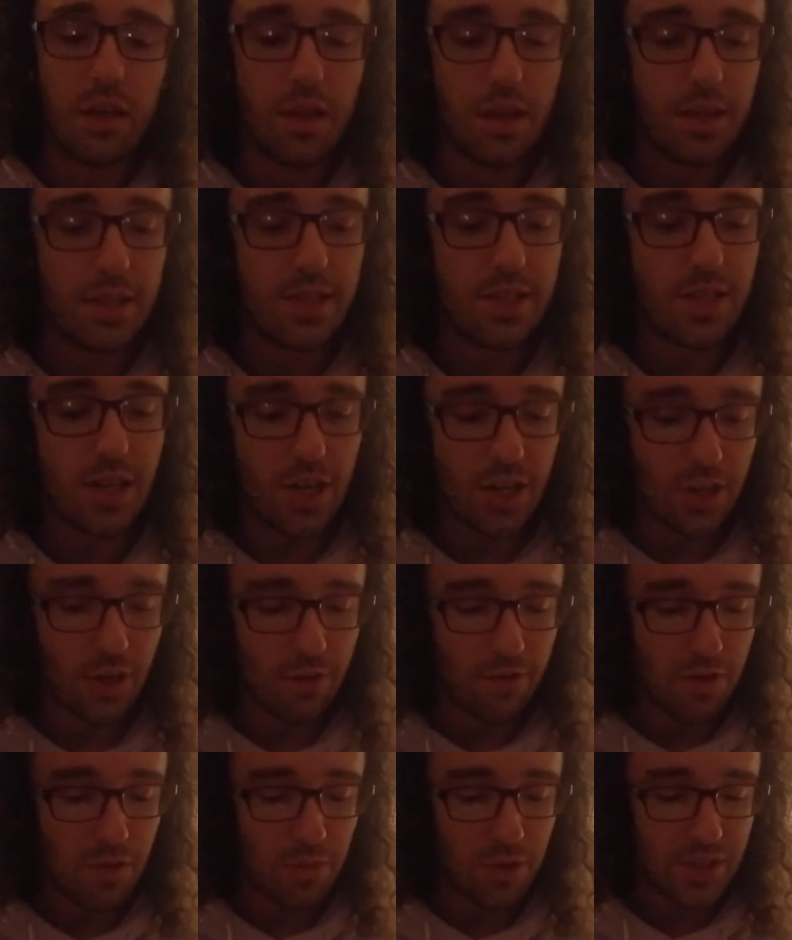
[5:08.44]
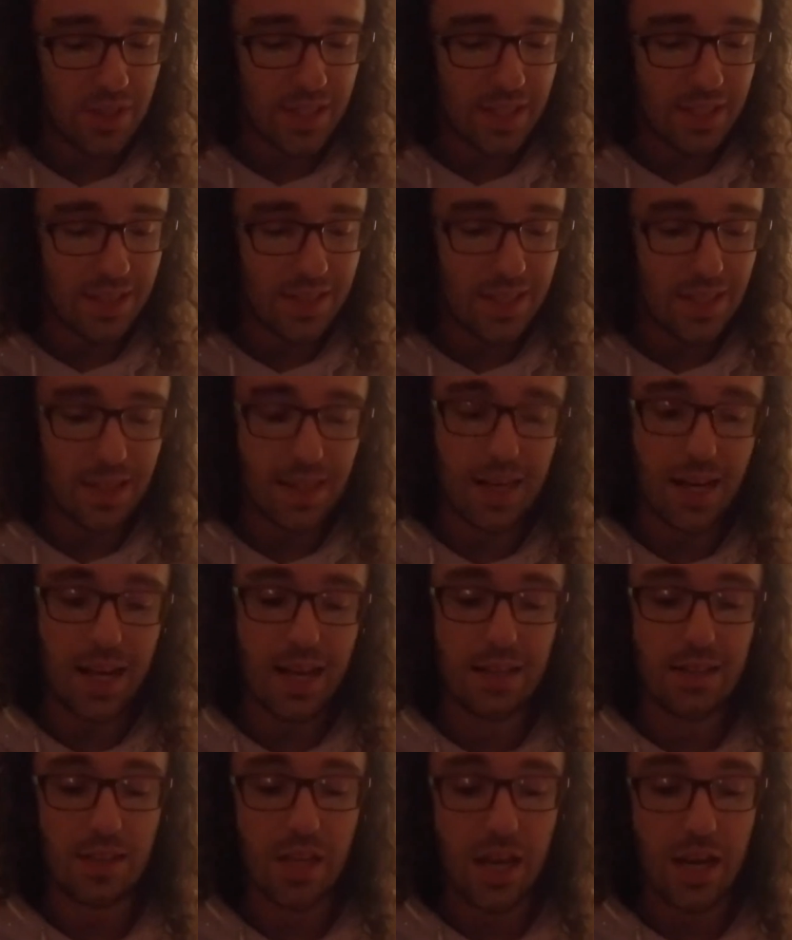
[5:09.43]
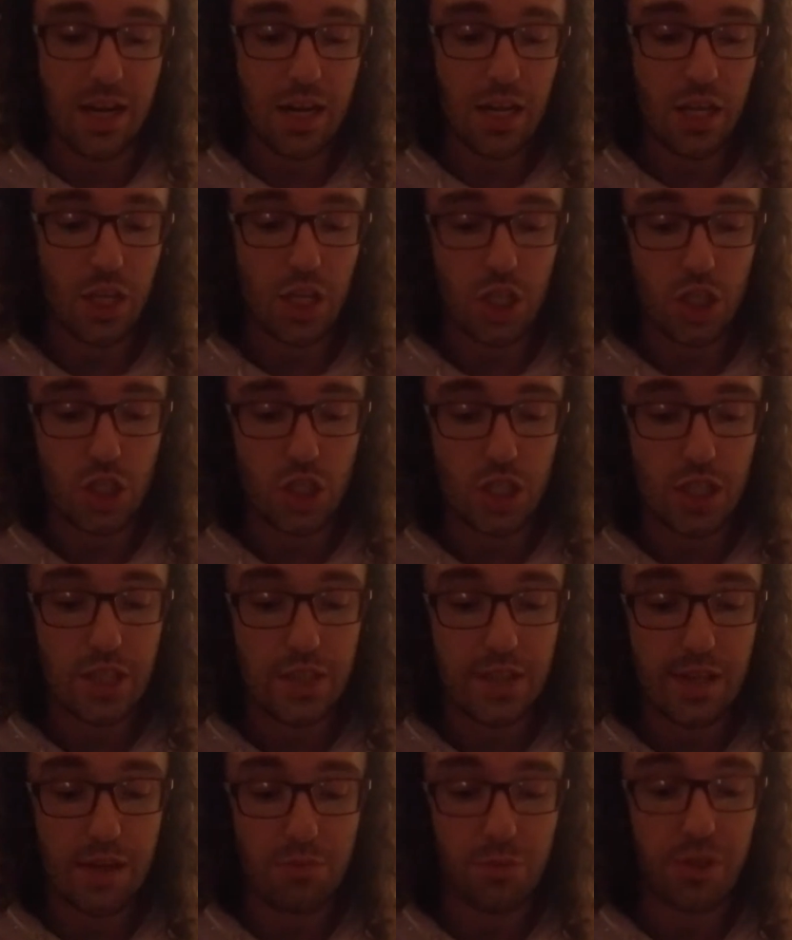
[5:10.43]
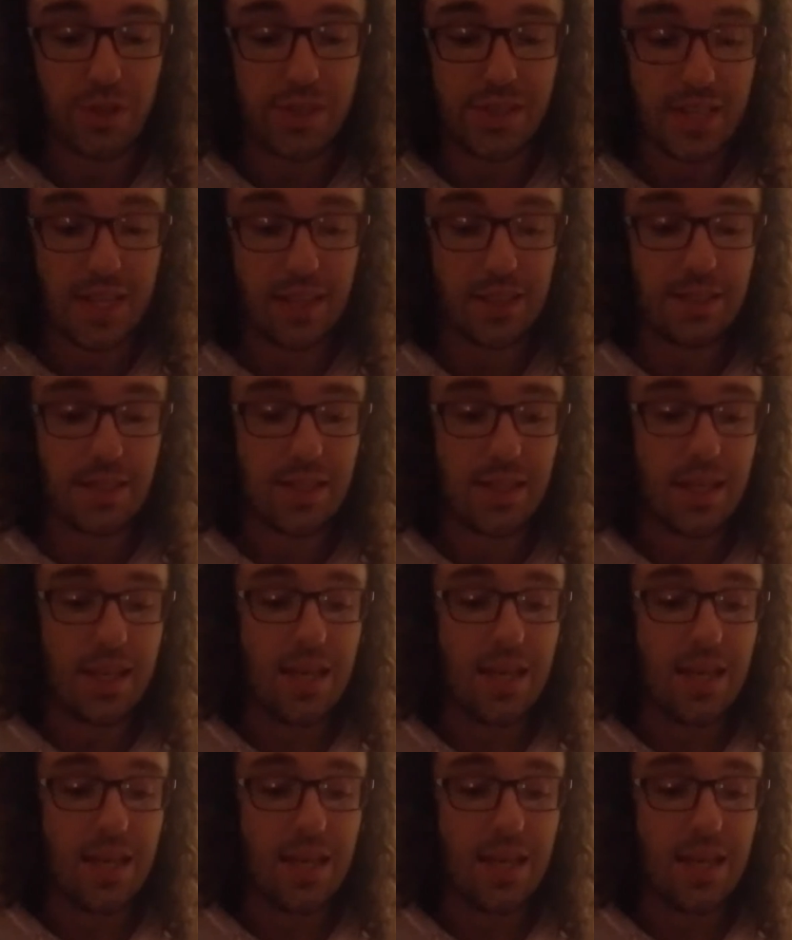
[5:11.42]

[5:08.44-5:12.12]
started November 16th and ends on December 6th.